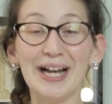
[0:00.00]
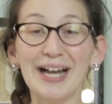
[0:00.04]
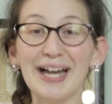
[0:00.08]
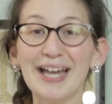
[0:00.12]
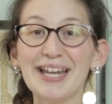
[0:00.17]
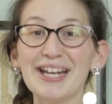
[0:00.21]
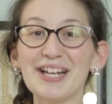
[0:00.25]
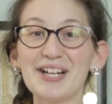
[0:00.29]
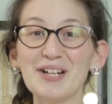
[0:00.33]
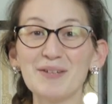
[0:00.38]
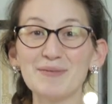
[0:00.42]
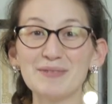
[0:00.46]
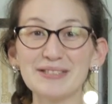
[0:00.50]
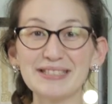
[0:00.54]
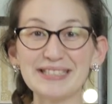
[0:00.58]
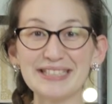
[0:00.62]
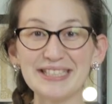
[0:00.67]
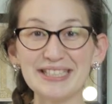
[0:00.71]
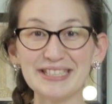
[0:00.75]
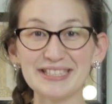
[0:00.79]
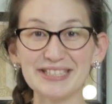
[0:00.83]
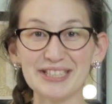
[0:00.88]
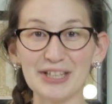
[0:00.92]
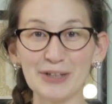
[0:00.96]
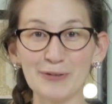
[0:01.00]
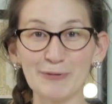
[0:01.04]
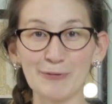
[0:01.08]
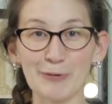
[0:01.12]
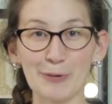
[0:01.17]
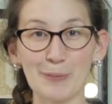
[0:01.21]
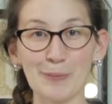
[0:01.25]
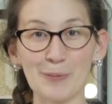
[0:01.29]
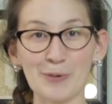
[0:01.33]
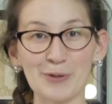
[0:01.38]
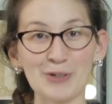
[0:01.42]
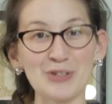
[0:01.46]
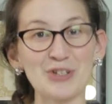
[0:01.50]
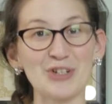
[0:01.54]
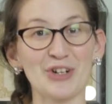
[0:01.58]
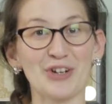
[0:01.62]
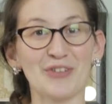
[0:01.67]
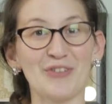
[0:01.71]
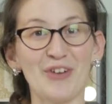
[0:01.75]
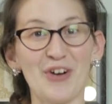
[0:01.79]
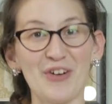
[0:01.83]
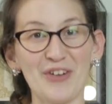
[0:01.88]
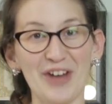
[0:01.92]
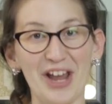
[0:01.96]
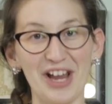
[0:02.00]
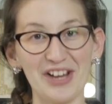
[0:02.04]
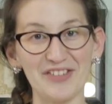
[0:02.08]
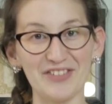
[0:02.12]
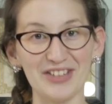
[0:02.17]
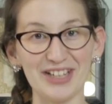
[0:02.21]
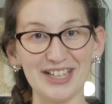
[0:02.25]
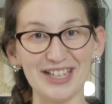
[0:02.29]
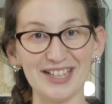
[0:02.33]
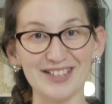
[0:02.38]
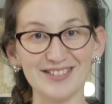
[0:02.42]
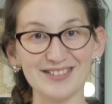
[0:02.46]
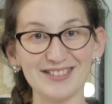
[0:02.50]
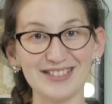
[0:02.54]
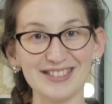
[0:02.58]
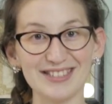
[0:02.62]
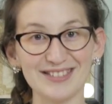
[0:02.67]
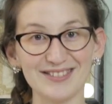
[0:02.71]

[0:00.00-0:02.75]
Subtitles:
and I hope to see you soon for more SugarVol cake videos.